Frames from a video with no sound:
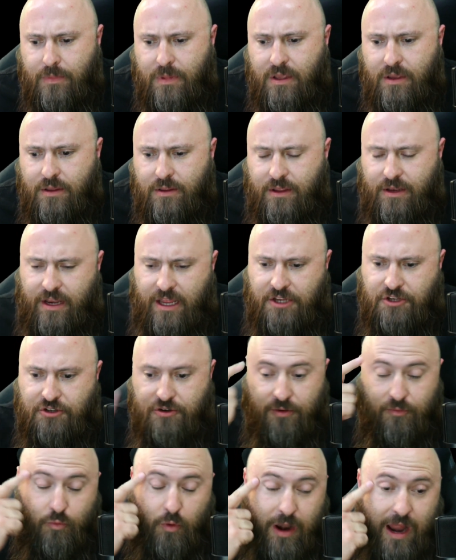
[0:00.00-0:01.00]
nature
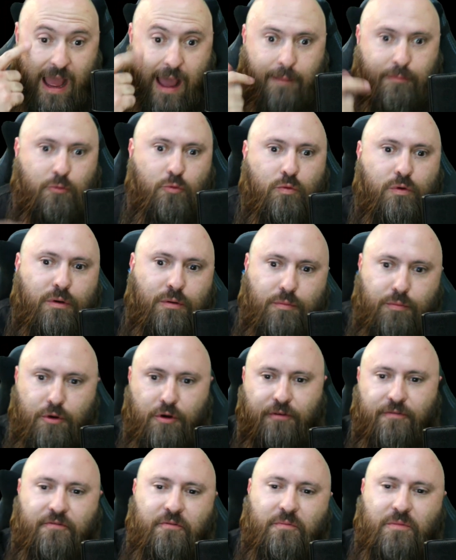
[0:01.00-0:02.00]
of what happened when we
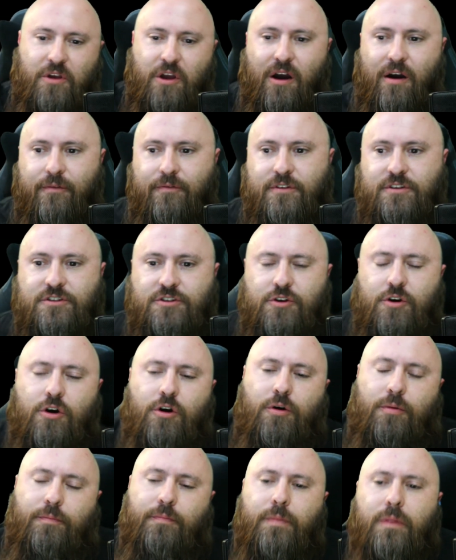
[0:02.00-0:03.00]
moved from the office to
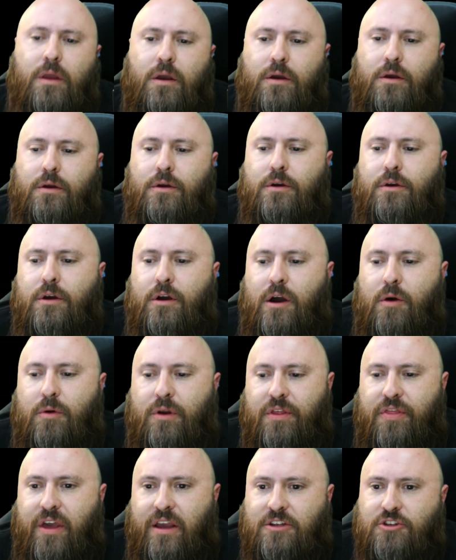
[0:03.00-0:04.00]
home. I want
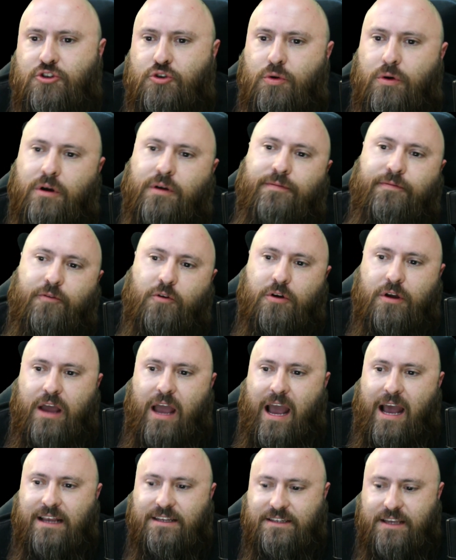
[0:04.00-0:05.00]
to thank Joy for
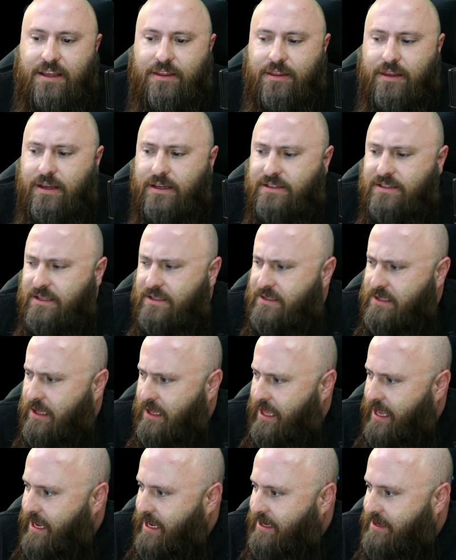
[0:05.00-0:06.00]
asking this. It's
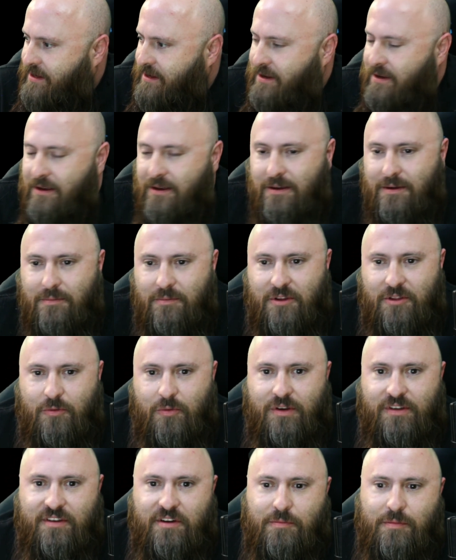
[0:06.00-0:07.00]
late, but the
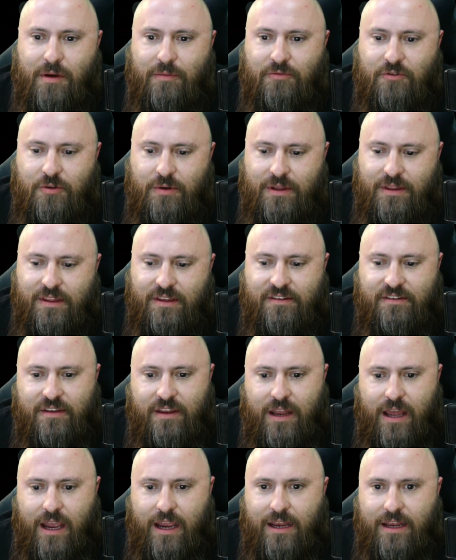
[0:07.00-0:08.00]
reason I'm up doing this
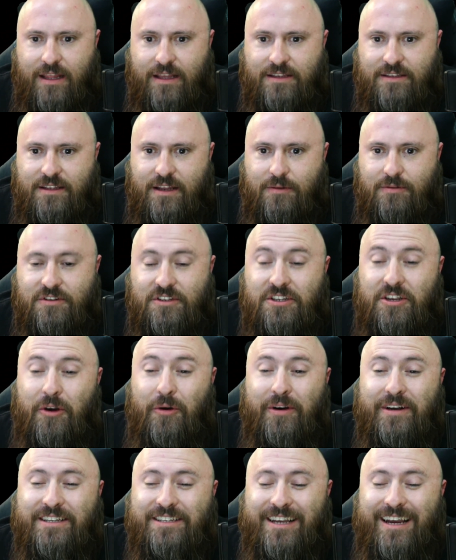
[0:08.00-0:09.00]
tonight is that I was so
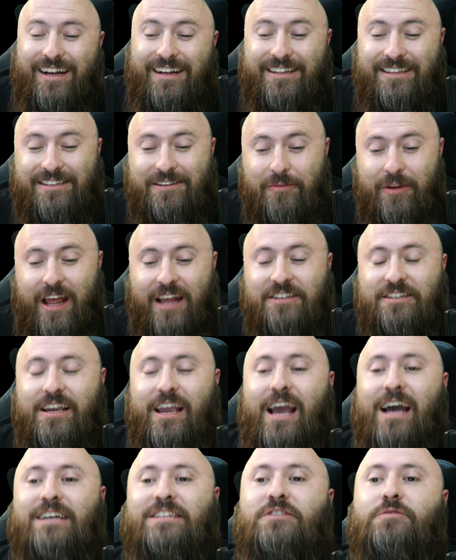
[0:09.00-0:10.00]
excited that someone actually
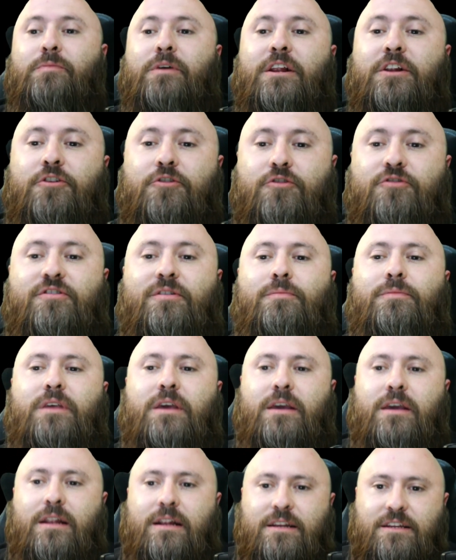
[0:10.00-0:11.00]
asked me to do
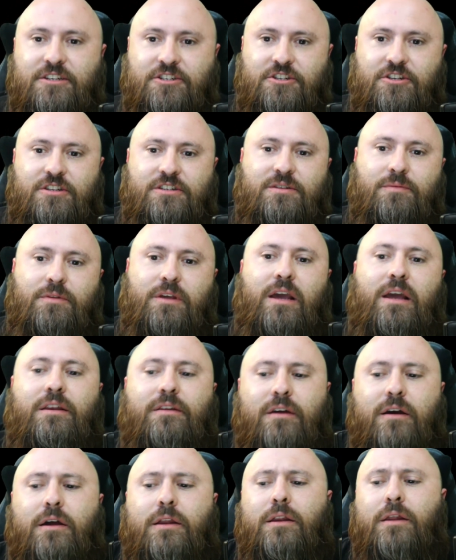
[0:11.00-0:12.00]
something in addition to something I'd
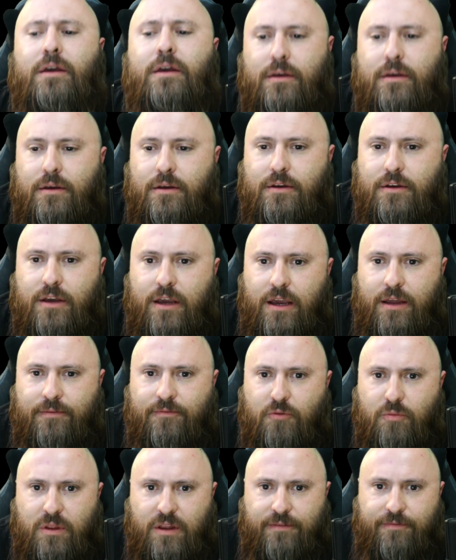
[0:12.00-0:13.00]
done, and
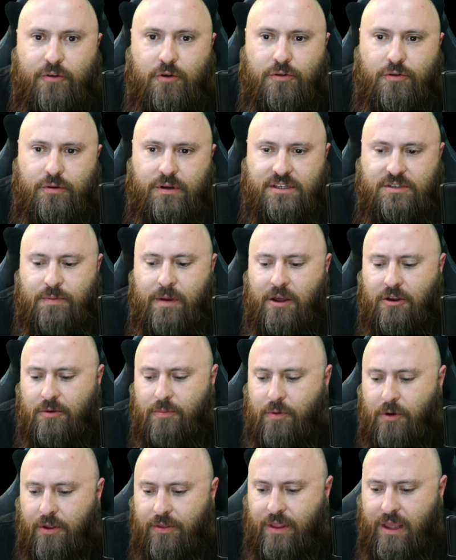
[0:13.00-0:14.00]
for me to further expound
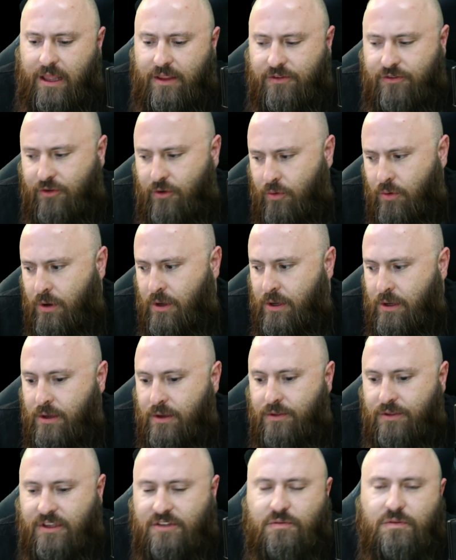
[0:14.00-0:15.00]
upon that. So
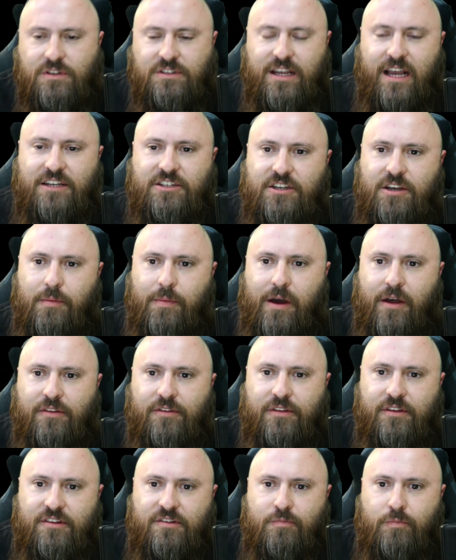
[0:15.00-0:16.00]
this one is actually about
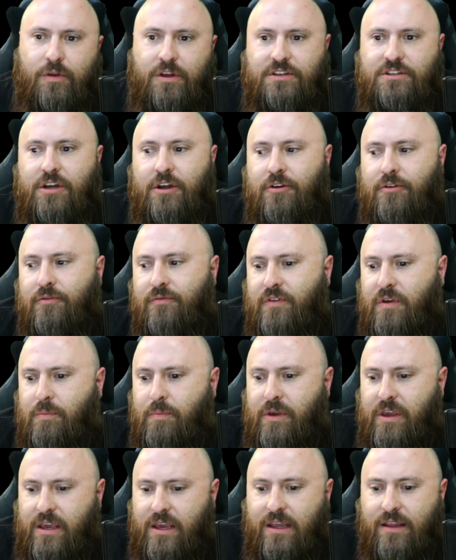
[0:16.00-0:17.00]
the split tunneled
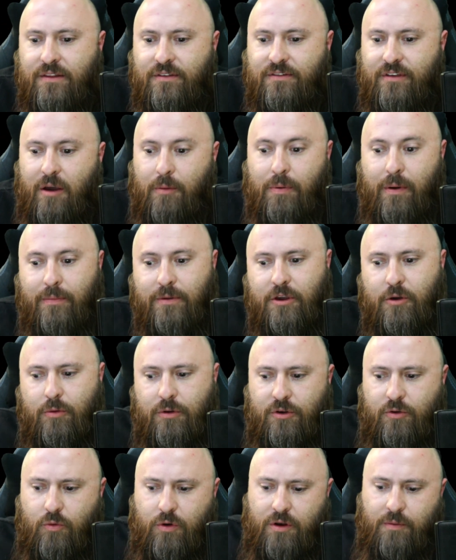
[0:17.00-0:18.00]
VPNs. I'll probably go
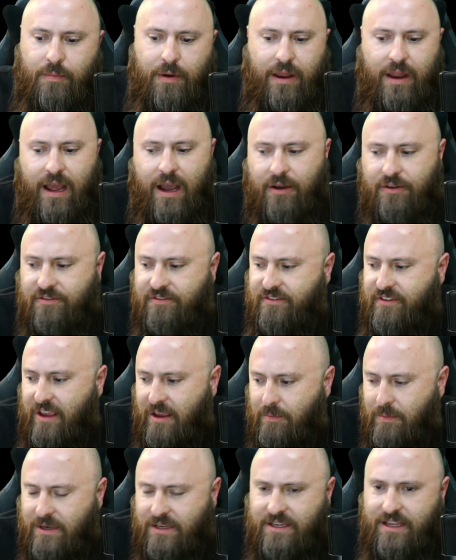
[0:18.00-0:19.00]
into one about house
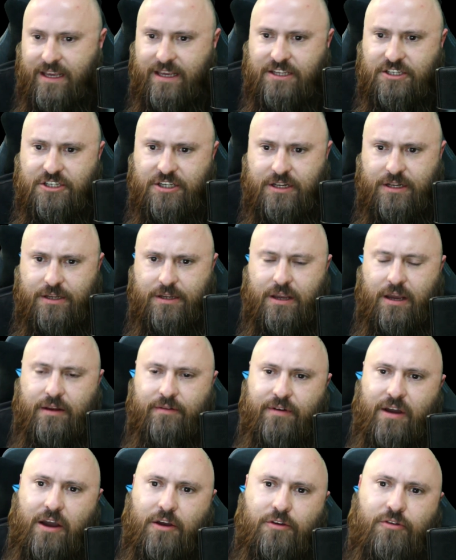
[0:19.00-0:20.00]
segmentation and kind
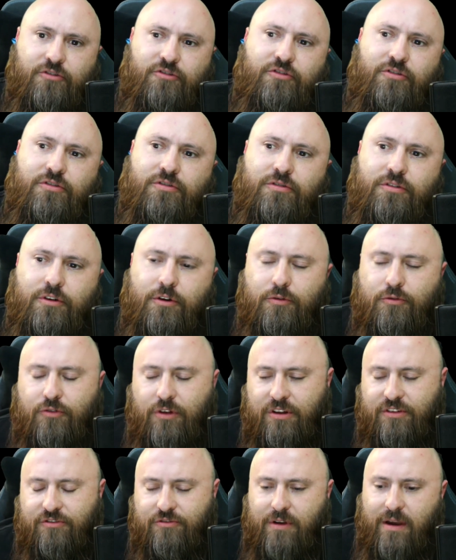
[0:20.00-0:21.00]
of how you should, try
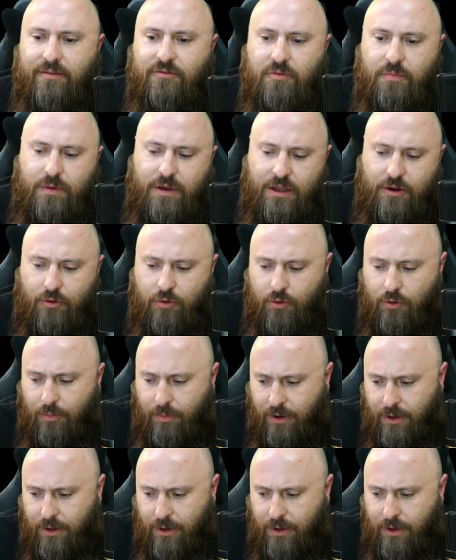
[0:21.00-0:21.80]
to strive to be at home